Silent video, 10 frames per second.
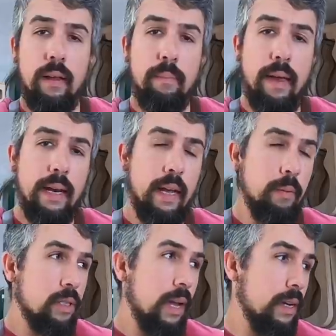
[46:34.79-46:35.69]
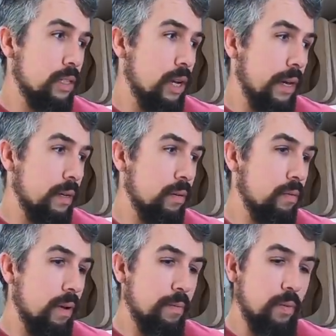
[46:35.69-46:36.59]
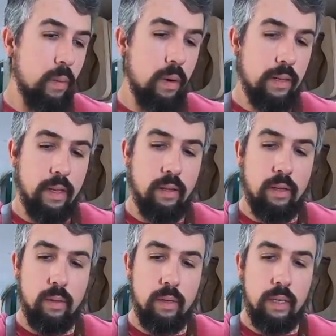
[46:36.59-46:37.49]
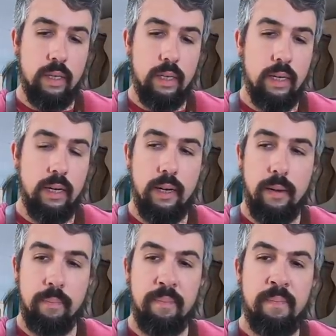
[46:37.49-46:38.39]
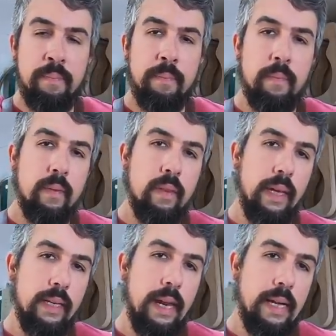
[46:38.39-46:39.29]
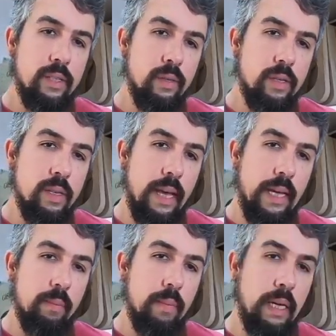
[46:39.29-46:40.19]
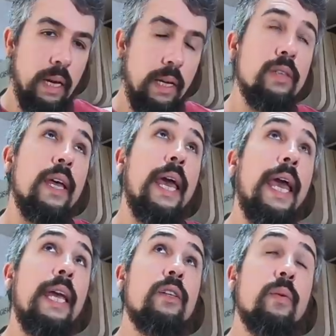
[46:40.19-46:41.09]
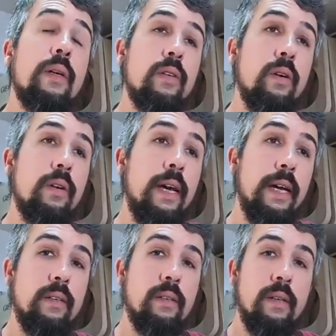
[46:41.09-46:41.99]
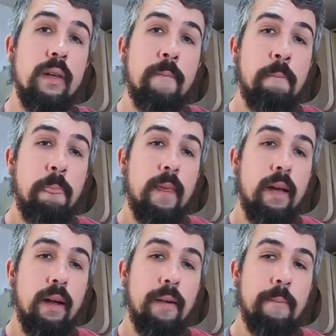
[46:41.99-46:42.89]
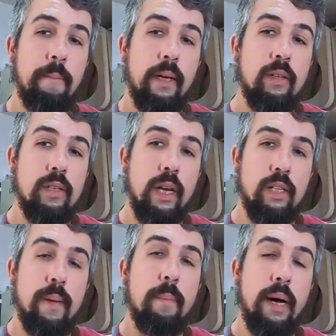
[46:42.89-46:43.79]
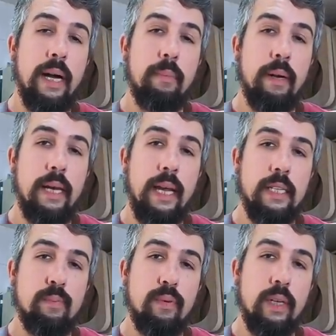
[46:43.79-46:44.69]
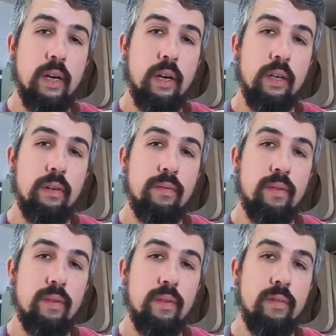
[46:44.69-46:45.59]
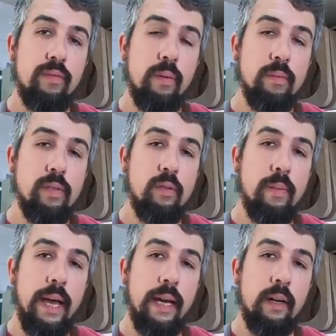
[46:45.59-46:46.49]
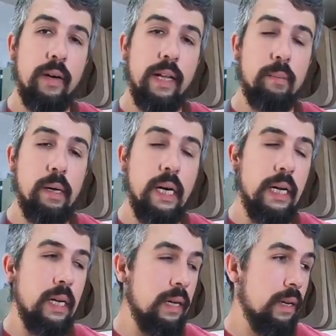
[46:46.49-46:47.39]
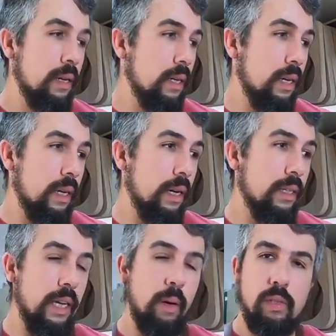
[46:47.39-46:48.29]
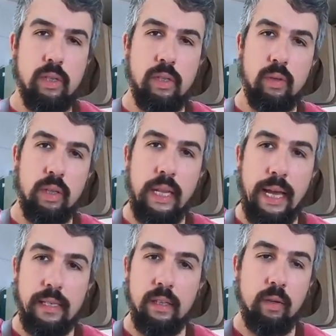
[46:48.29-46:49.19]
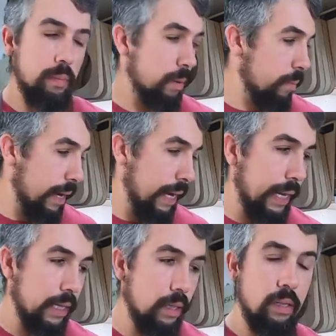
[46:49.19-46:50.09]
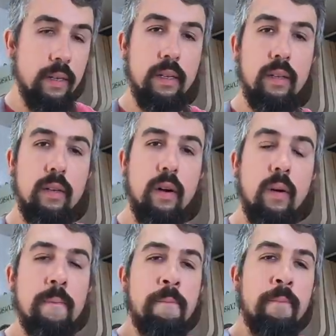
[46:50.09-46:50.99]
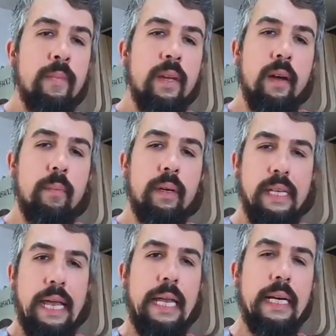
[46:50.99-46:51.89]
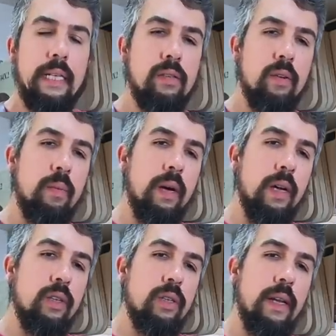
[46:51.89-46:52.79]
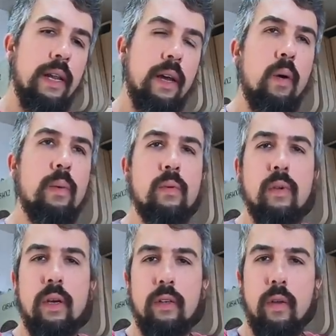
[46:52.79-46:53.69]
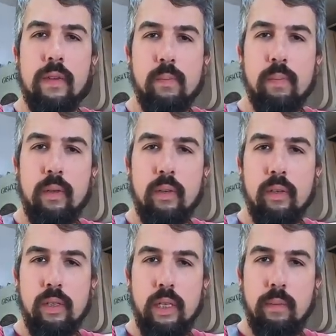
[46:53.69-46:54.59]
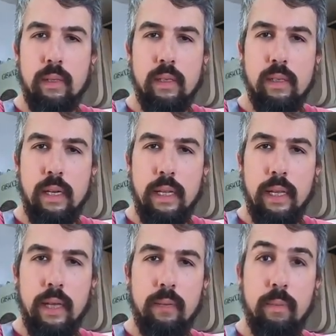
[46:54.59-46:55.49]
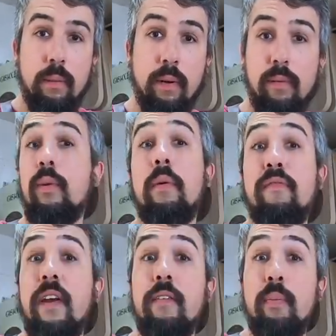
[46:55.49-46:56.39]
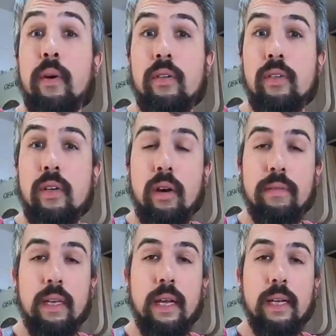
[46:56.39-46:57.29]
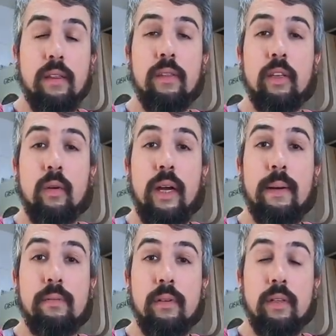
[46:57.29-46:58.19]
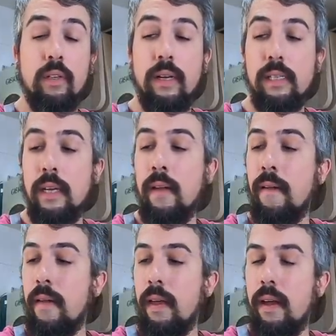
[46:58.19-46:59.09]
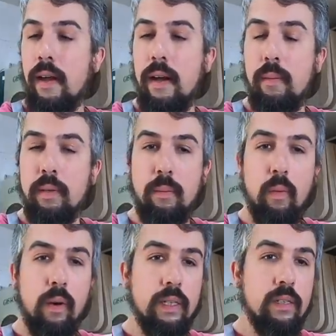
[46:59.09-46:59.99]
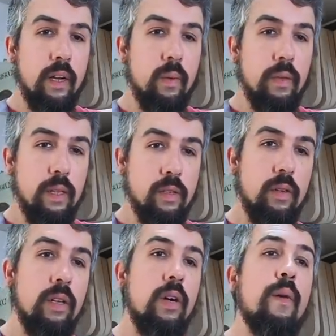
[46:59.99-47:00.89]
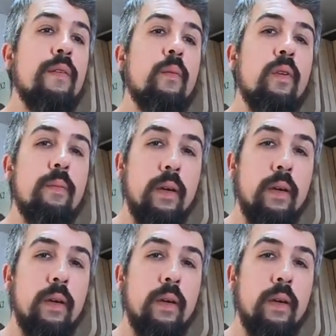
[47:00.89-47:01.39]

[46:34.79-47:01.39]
uh, Matt and I were chatting right before he walked out the door. Um, like necks used to take me. I used to hate doing guitar necks. Um, I used to actually buy my necks pre-carved from StewMac or LMI, uh, and then I would just do the last little bit by hand, you know, uh, because I hated it so much. And I always would talk to all these builders, and they would say like, "Man, my, one of my favorite parts is carving the necks," and I thought they were absolutely crazy. Uh, but the more I stuck with it, started carving more of